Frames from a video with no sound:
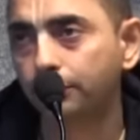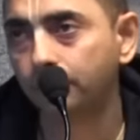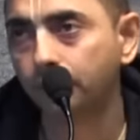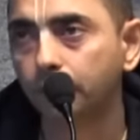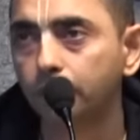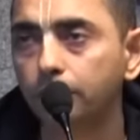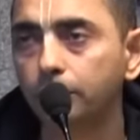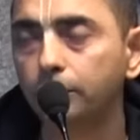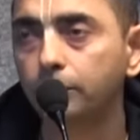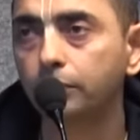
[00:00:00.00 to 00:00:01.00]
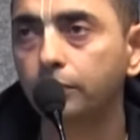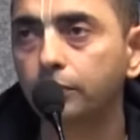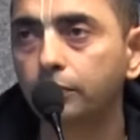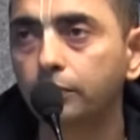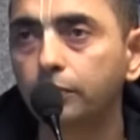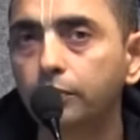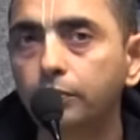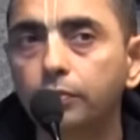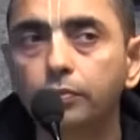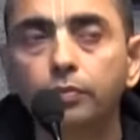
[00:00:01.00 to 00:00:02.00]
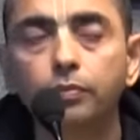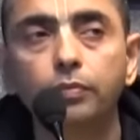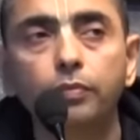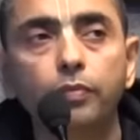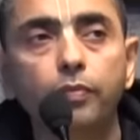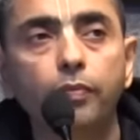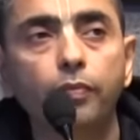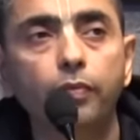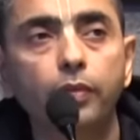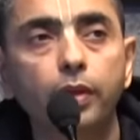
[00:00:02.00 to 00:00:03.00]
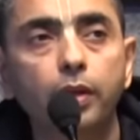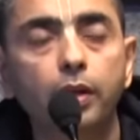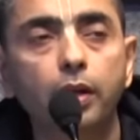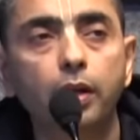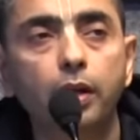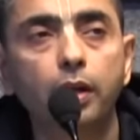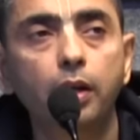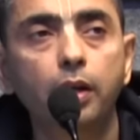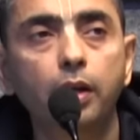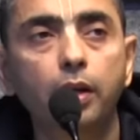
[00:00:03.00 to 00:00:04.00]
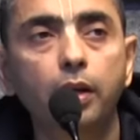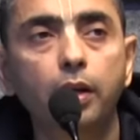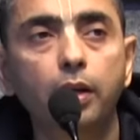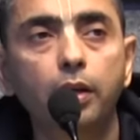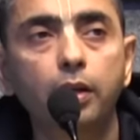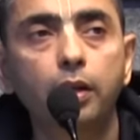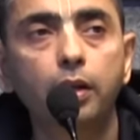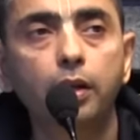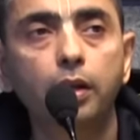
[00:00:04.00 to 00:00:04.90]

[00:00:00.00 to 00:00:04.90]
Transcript: (no one is talking)